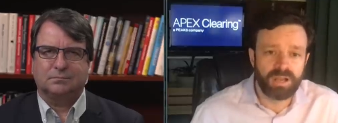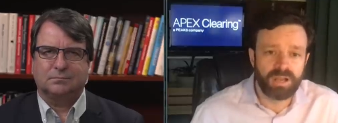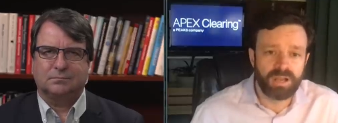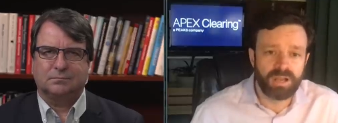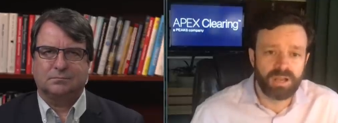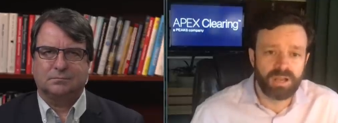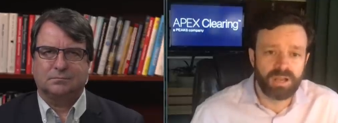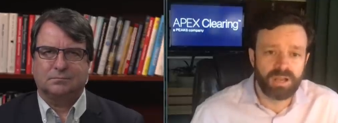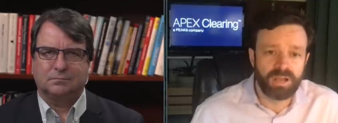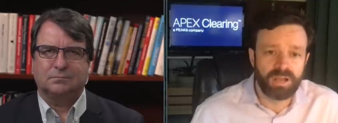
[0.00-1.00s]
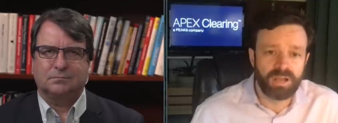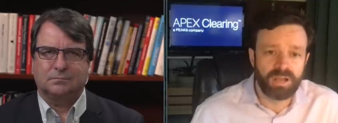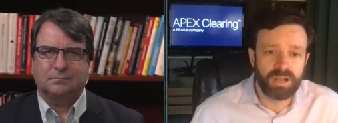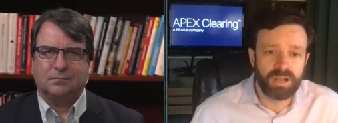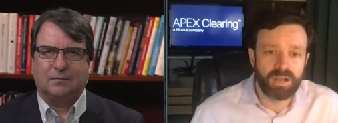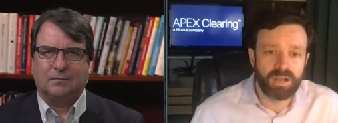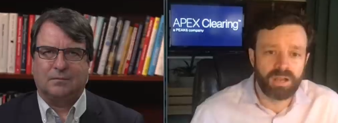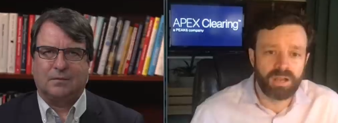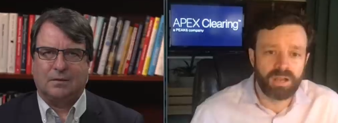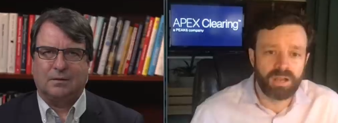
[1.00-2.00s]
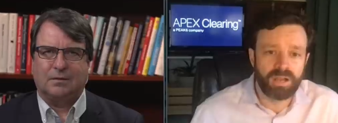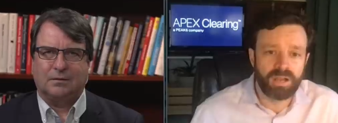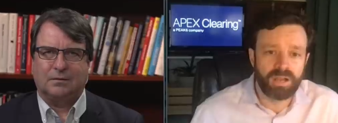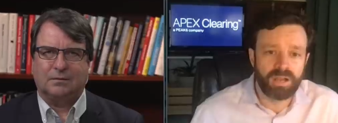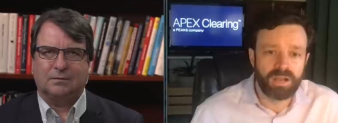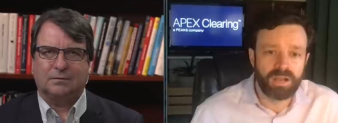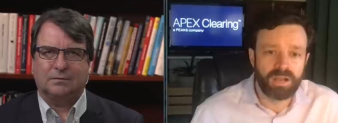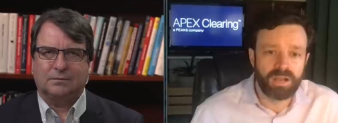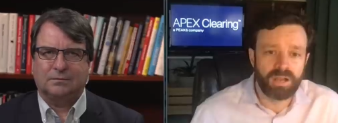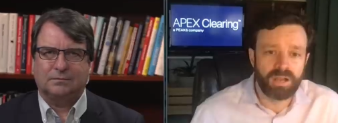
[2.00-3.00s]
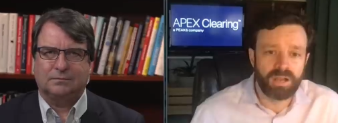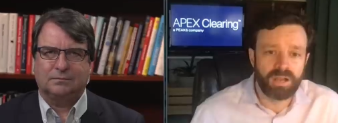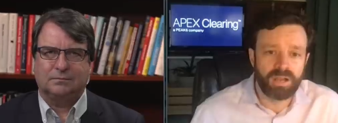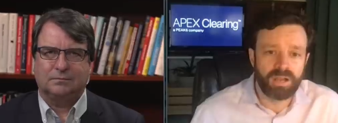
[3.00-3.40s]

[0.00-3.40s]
Nobody speaks.